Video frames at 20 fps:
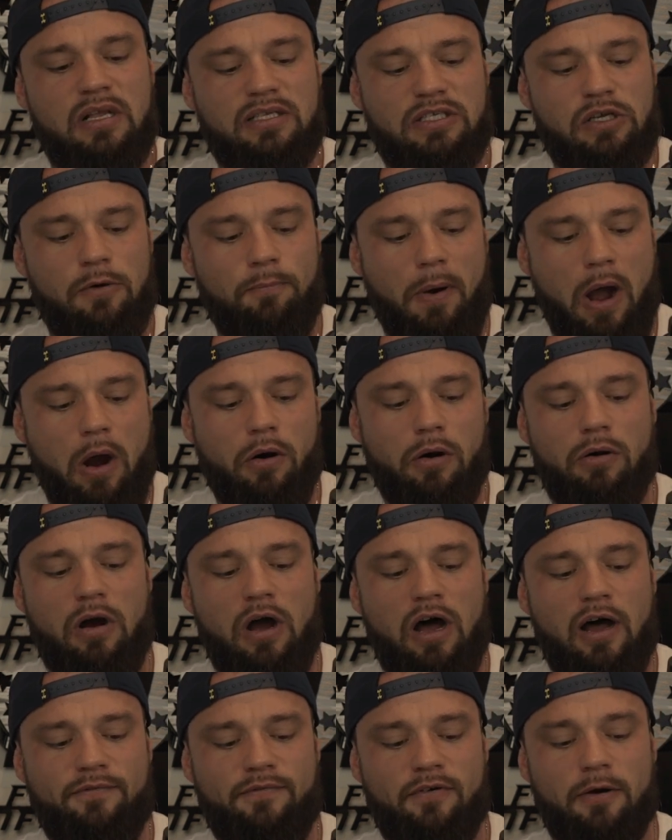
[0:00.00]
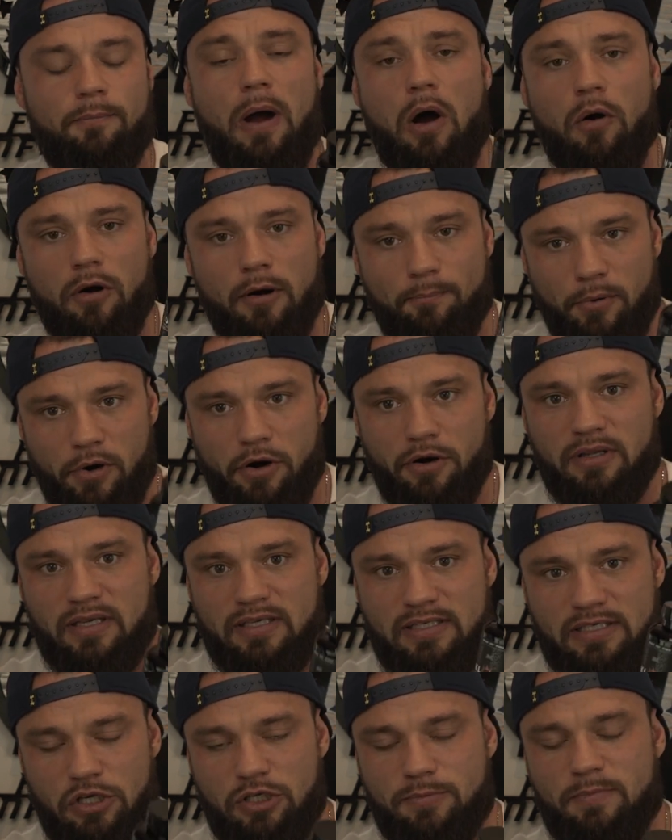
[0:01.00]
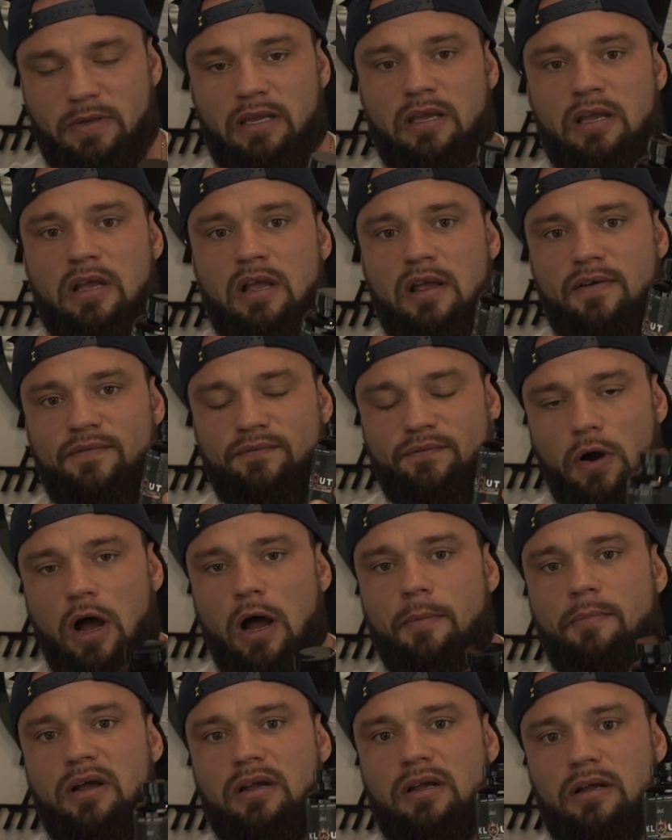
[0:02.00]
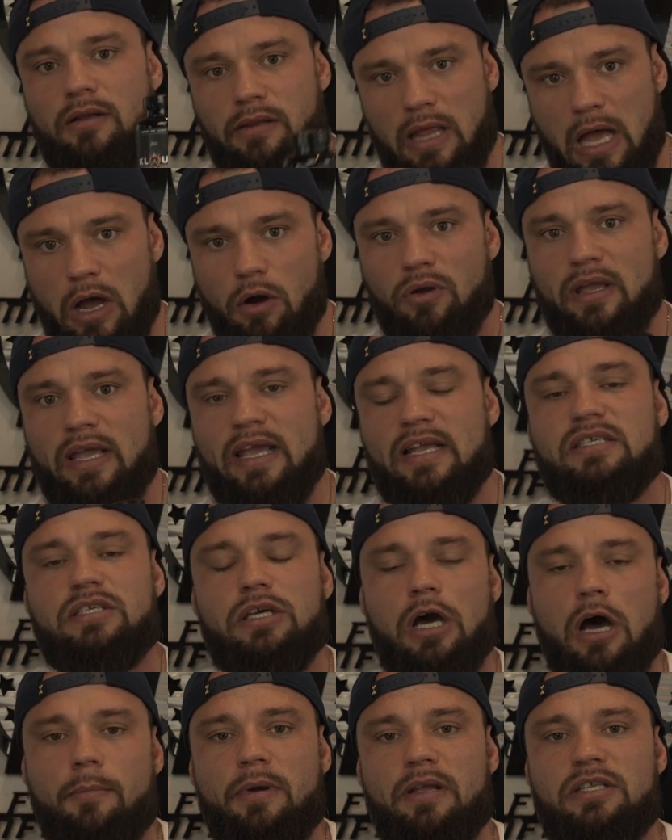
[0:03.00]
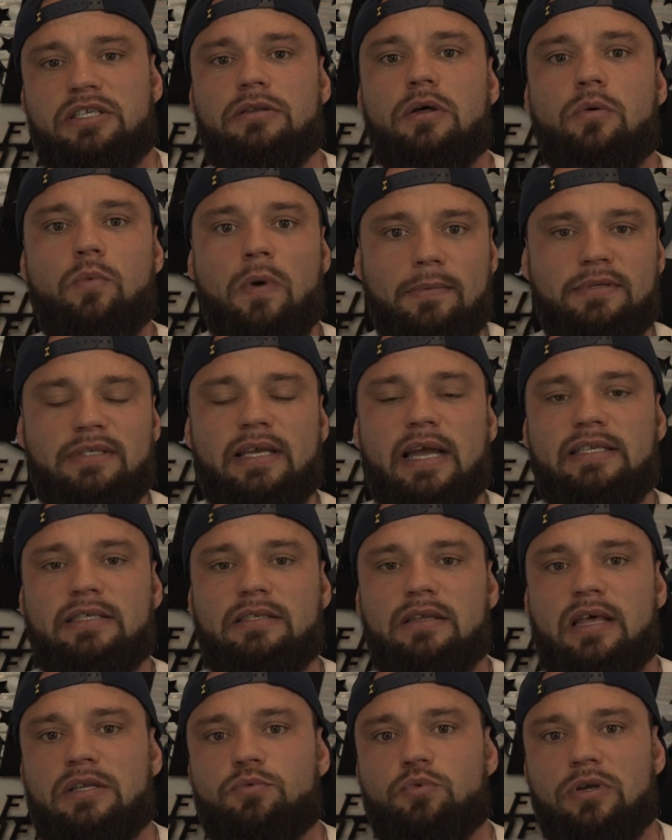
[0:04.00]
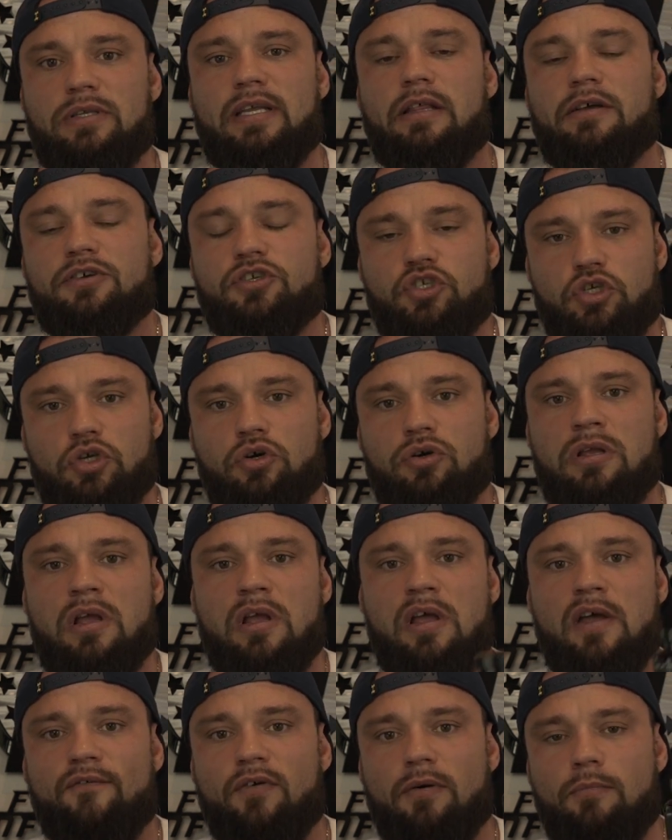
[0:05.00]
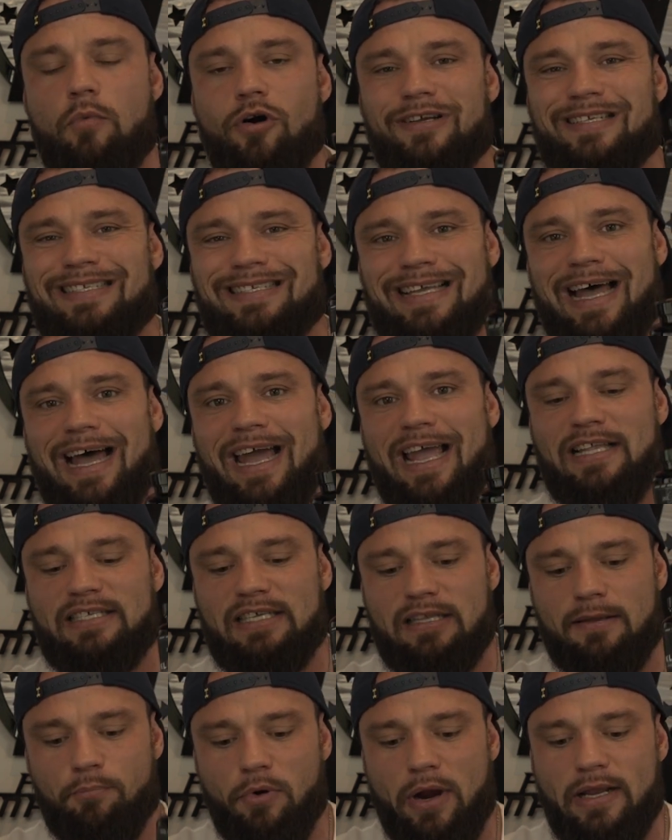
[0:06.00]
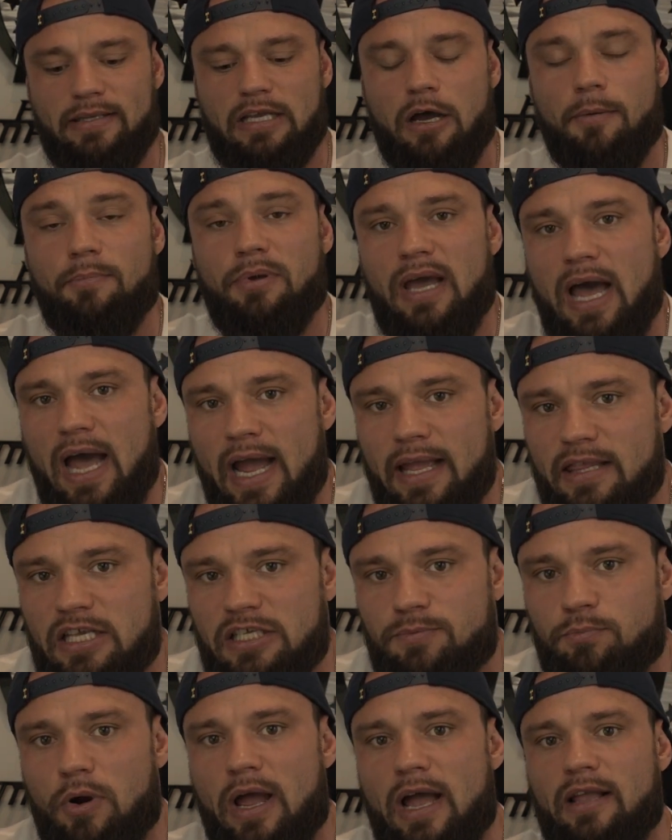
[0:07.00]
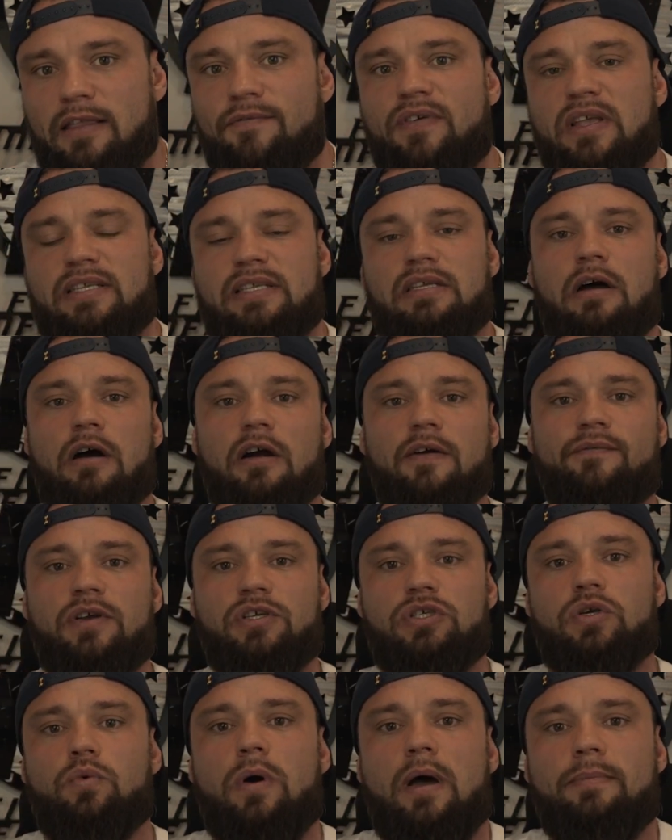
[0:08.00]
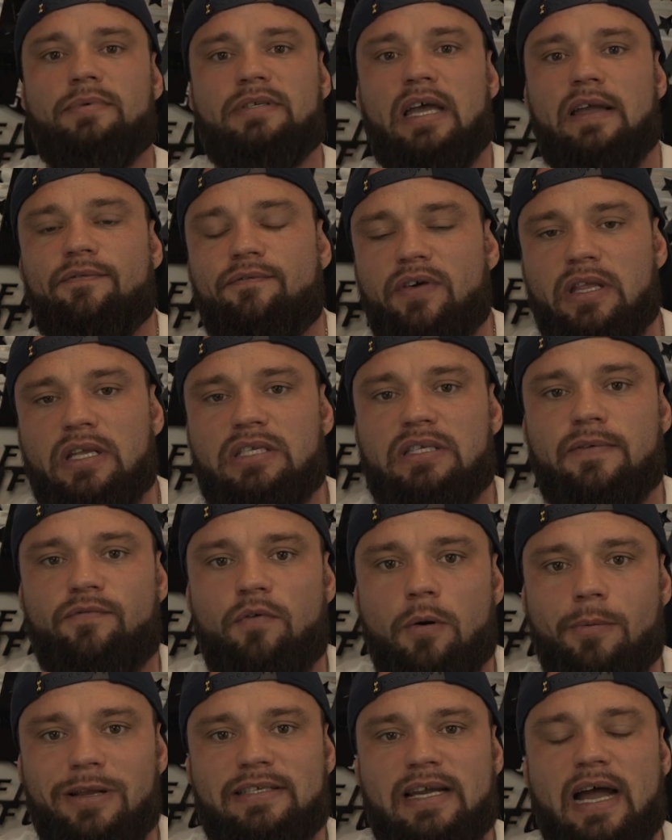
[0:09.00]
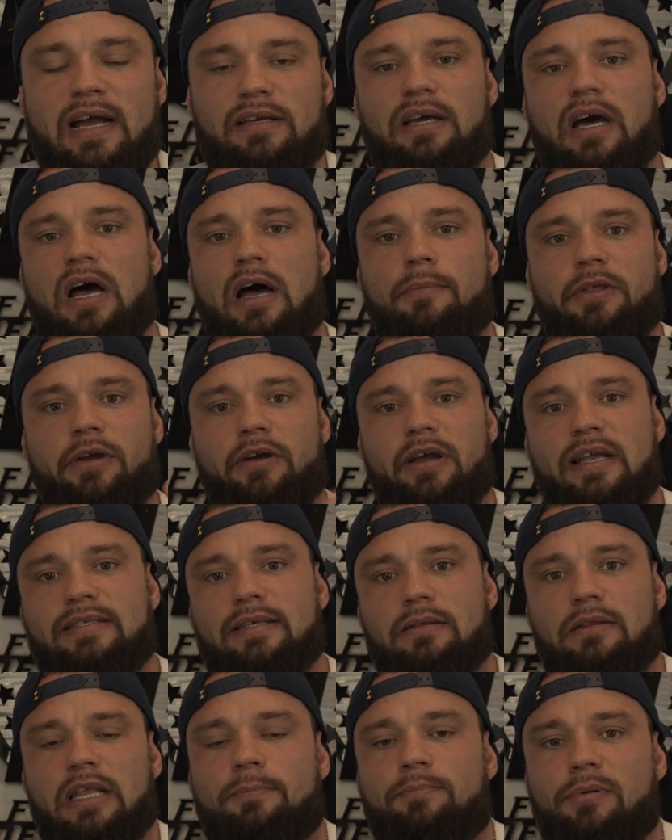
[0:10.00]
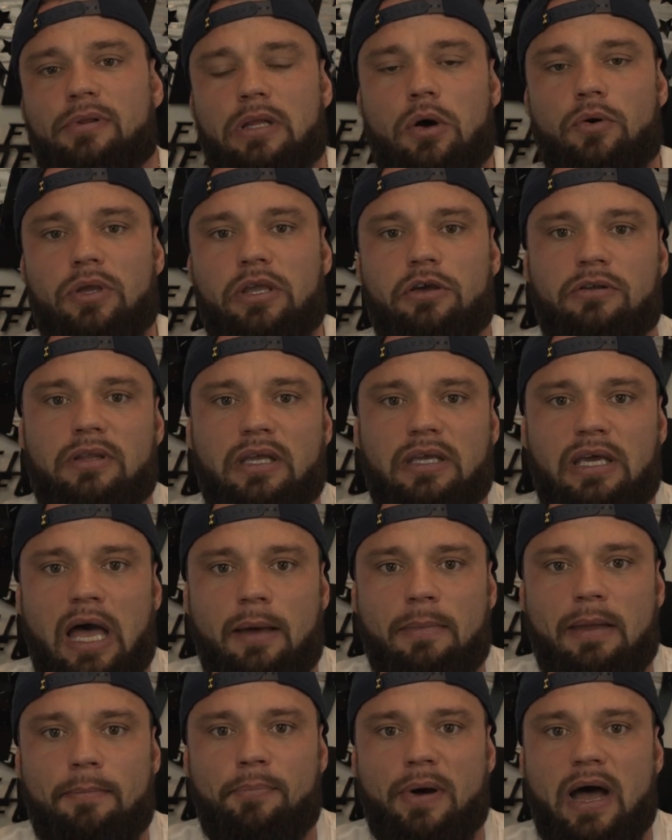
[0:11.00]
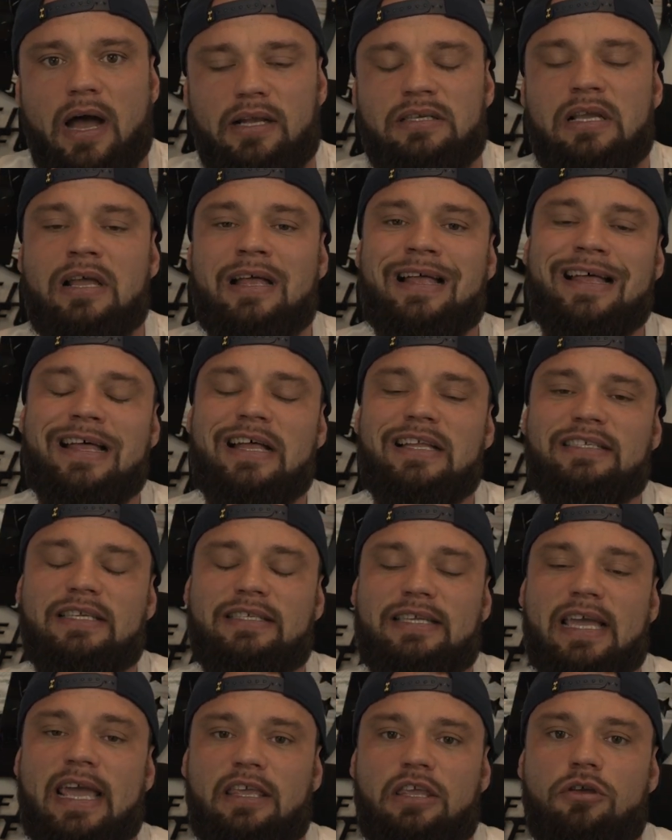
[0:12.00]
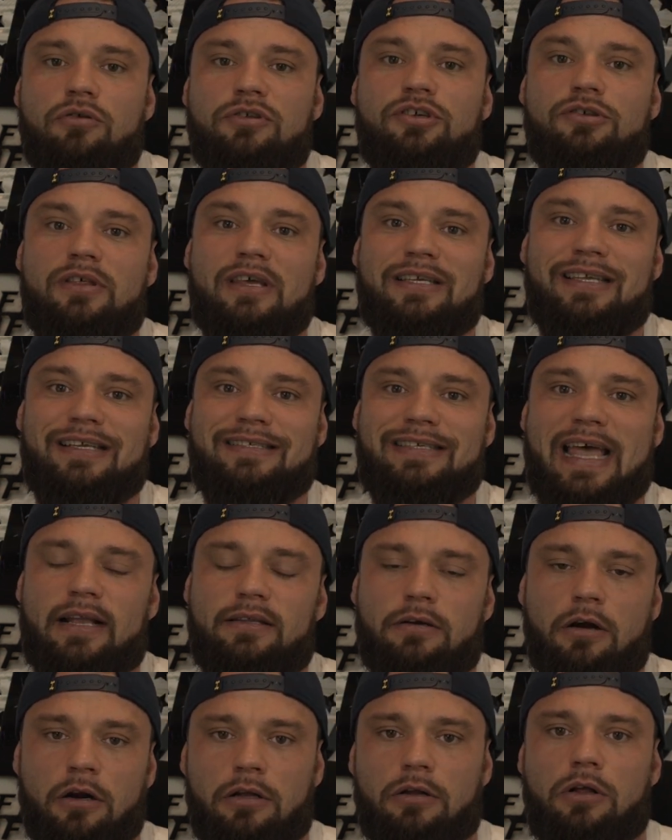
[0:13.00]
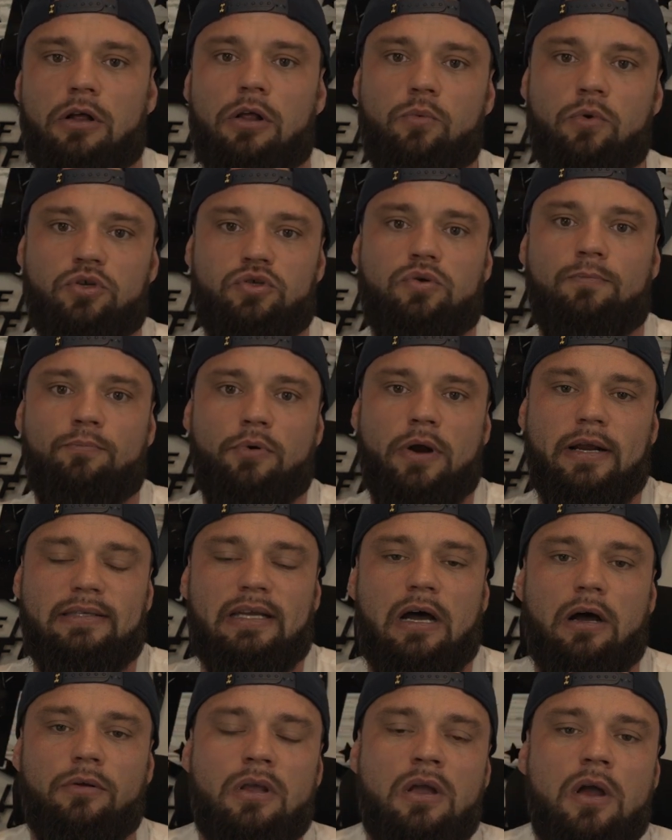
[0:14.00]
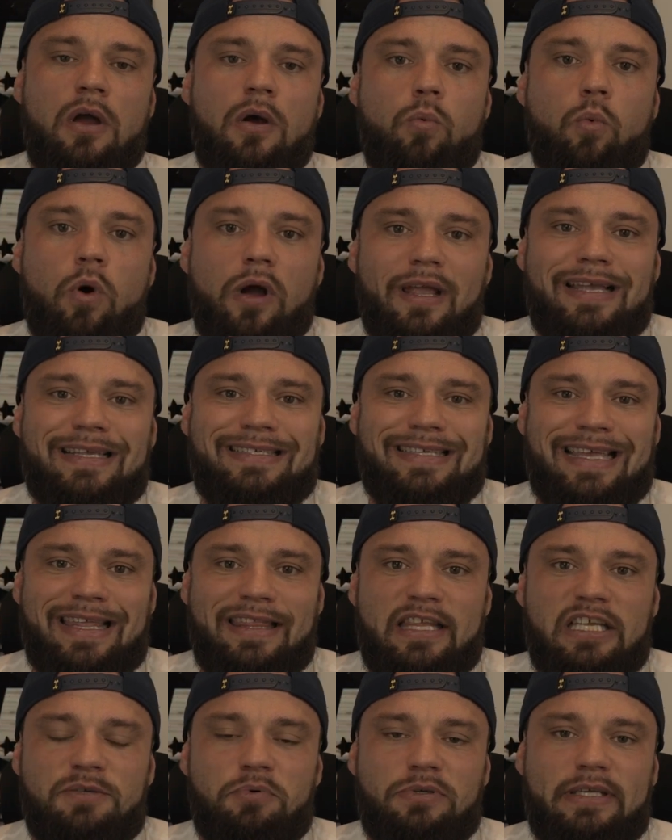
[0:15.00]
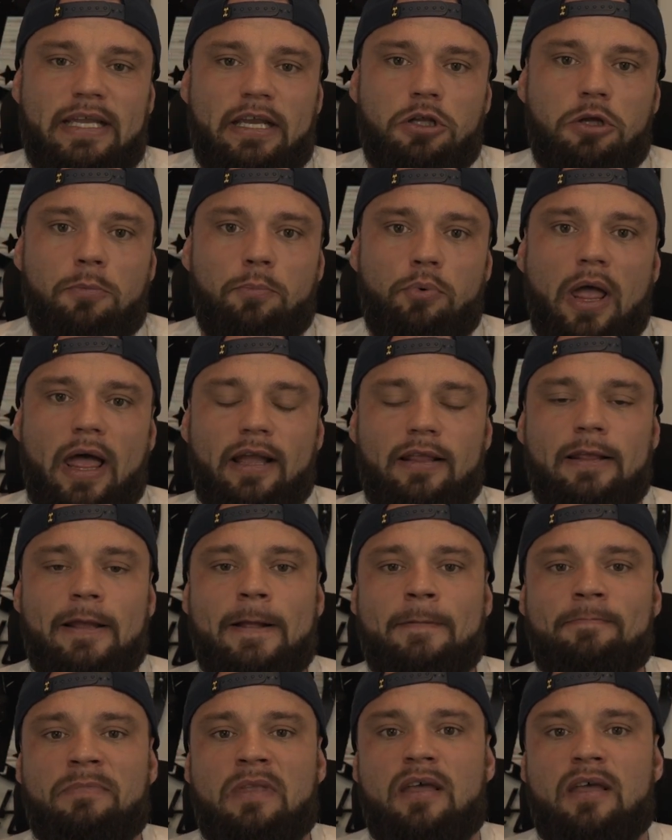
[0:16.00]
So Power Off or Power Burn, excuse me, from Klout is coming to the website, select retailer soon. For more science and the breakdown behind this product, visit our official website, fitnessinformant.com. There is a link below here in the comment box to take you to this exact article, which will break down what is in this particular product.